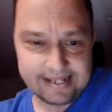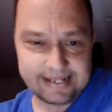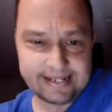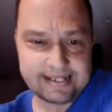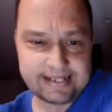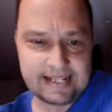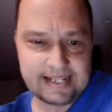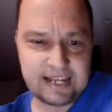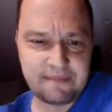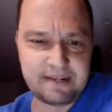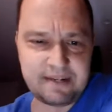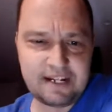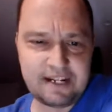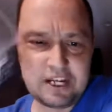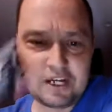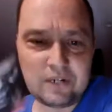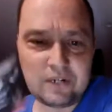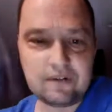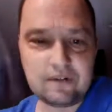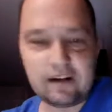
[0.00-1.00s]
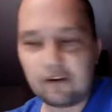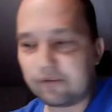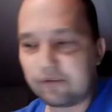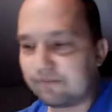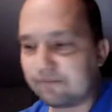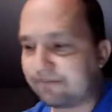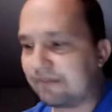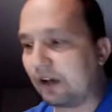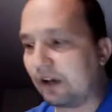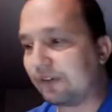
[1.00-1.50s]
Just let me
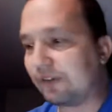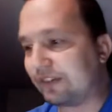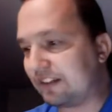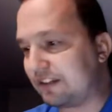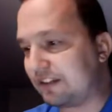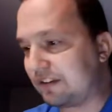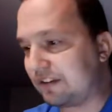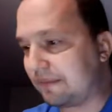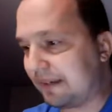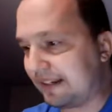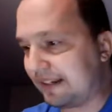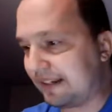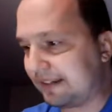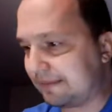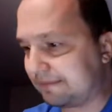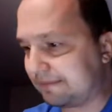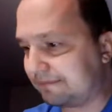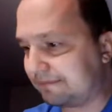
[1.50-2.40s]
know. I'll send you the money.